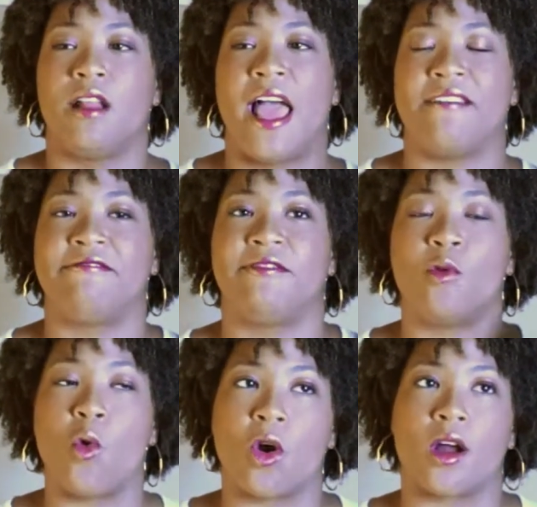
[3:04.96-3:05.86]
at
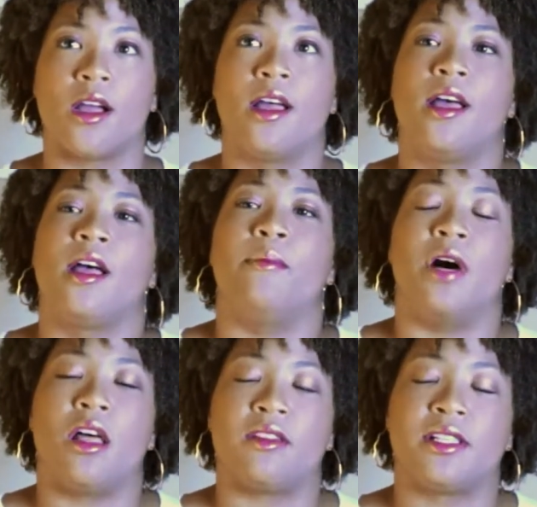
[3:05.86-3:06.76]
4
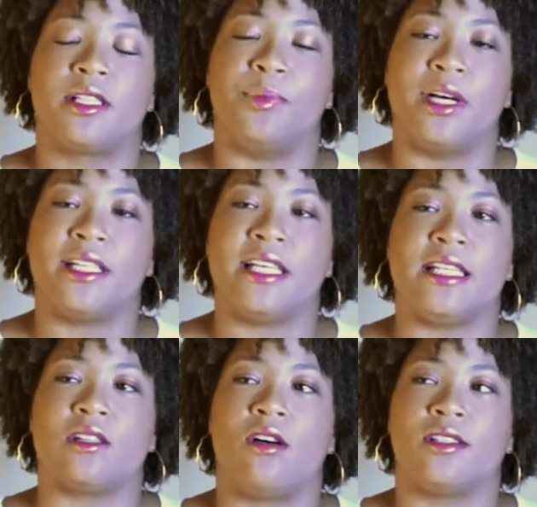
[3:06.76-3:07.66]
months, but
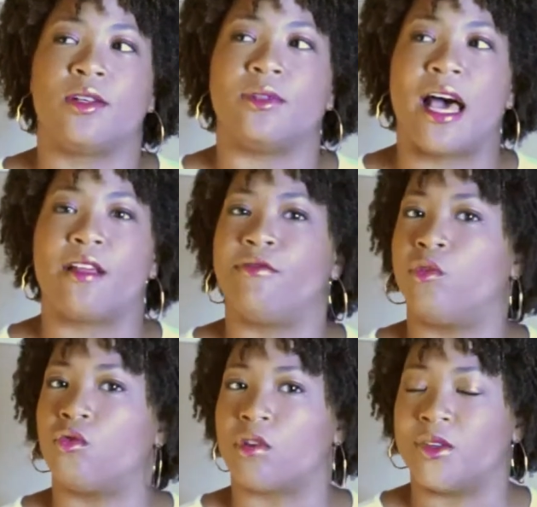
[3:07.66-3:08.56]
he's also not a
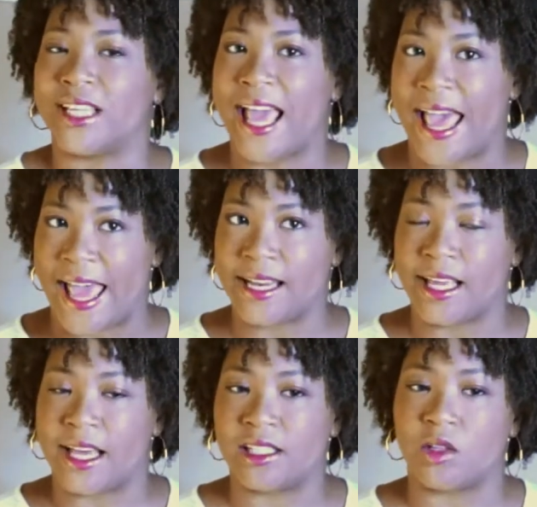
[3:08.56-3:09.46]
full-grown cat
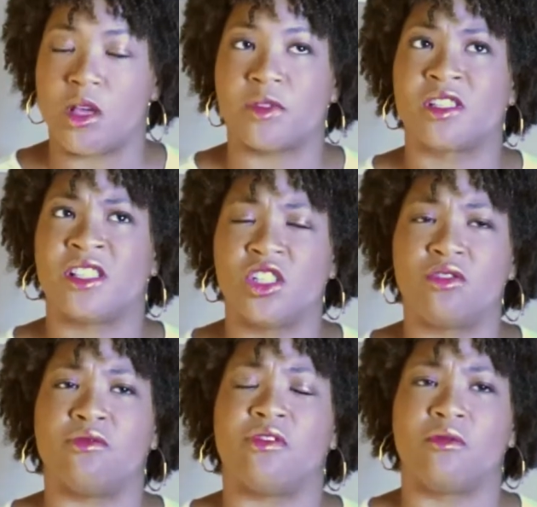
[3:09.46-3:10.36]
yet, so he was
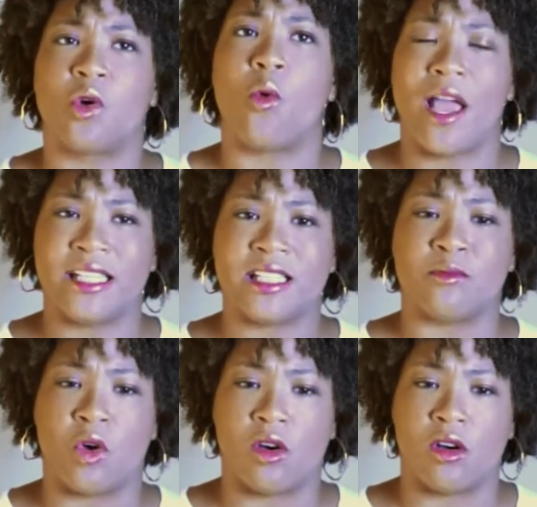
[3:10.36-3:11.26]
still quite
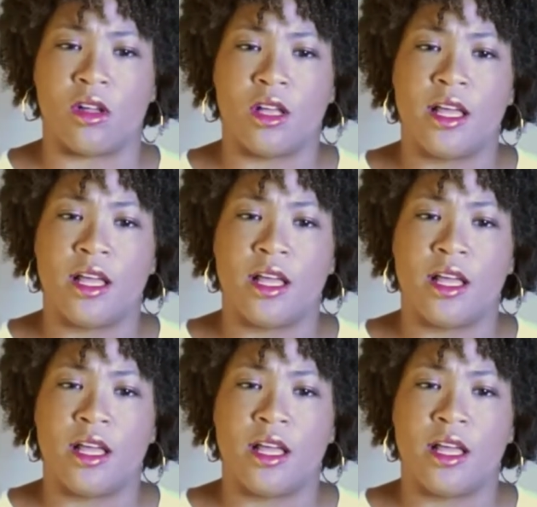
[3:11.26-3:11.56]
small.